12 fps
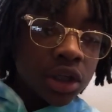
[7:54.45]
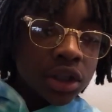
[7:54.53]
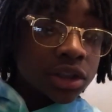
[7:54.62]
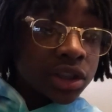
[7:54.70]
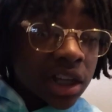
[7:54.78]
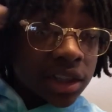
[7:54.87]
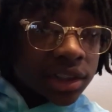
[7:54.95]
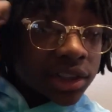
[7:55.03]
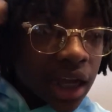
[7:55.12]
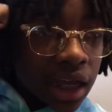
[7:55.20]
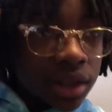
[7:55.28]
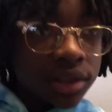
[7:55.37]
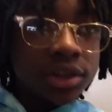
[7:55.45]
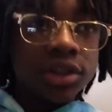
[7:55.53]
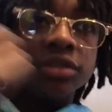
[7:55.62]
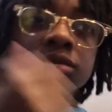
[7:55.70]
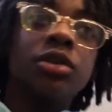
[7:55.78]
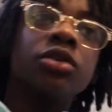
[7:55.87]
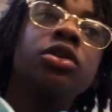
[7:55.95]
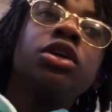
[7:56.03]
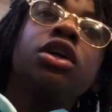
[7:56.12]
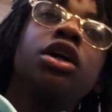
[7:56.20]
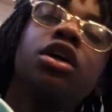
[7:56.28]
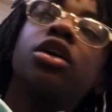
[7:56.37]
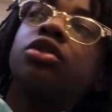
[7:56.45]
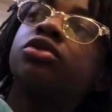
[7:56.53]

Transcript: It's kind of challenging, bro. I